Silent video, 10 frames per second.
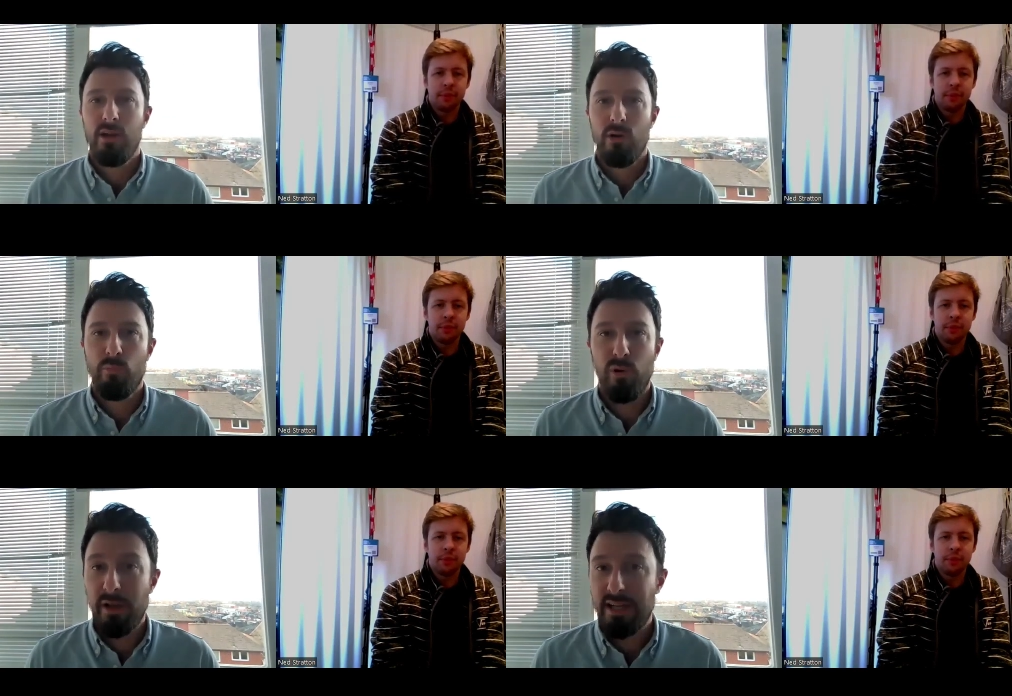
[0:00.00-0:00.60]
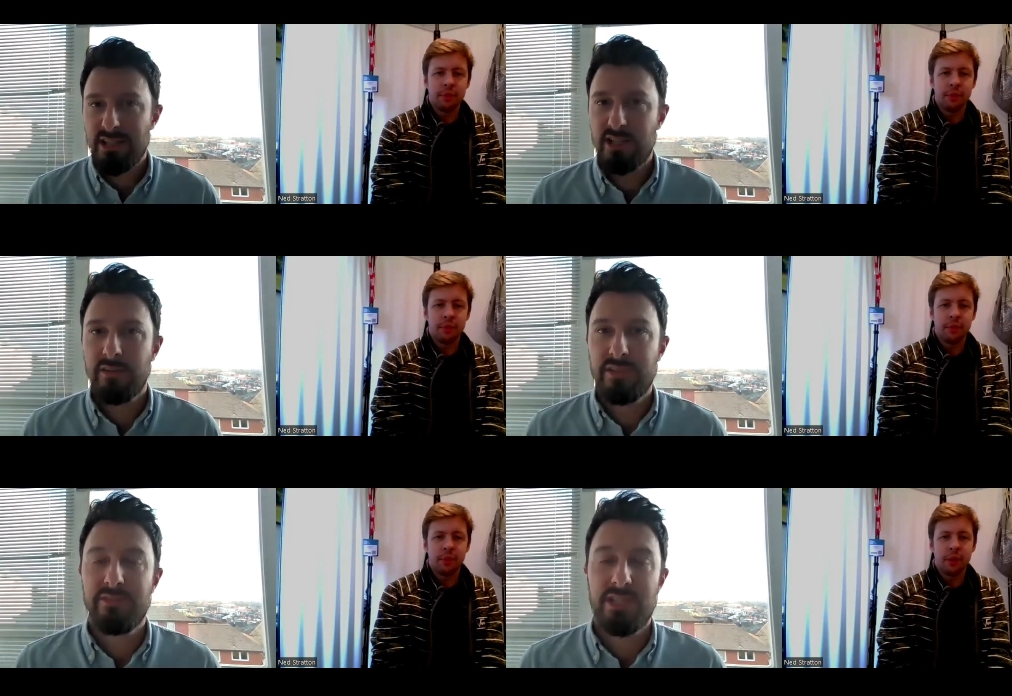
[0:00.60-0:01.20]
Speaker 1: or probably a
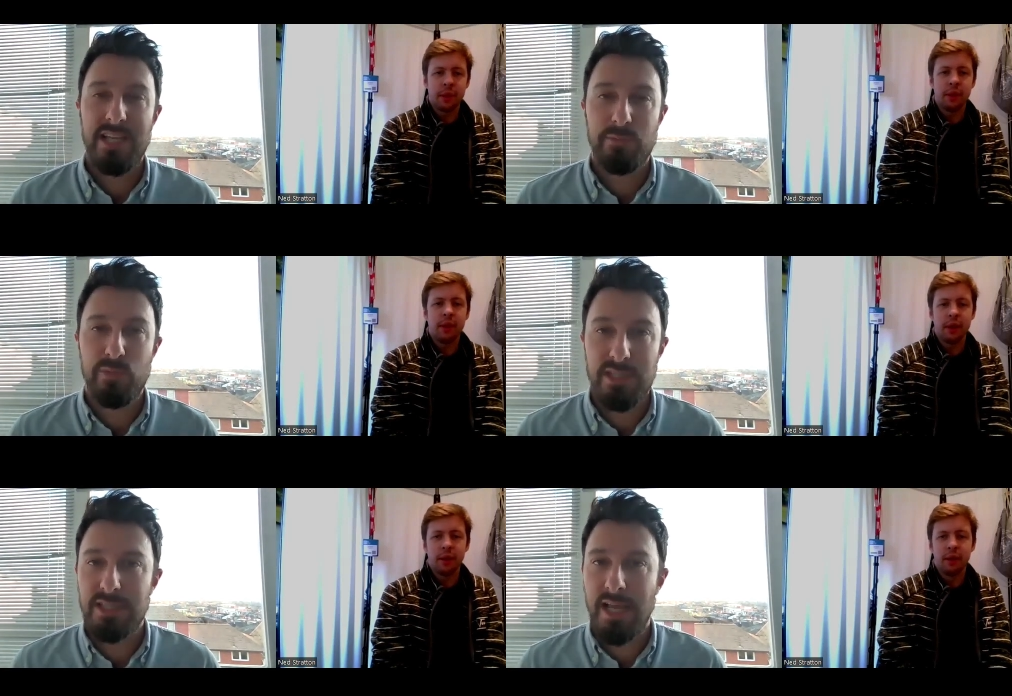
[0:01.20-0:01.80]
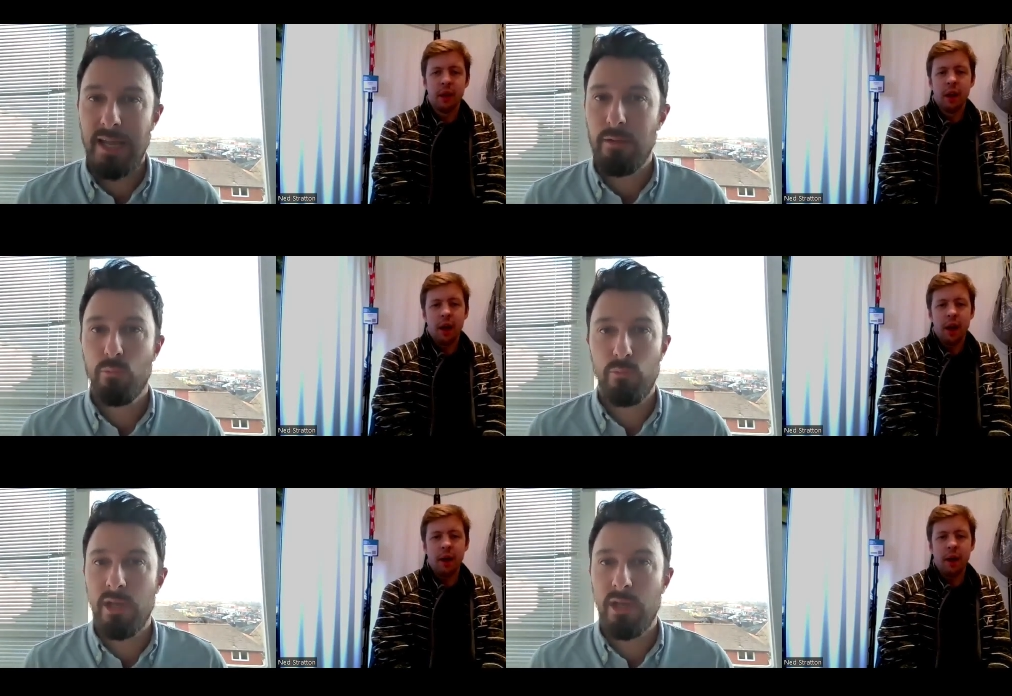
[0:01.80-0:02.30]
conservative assessment to say,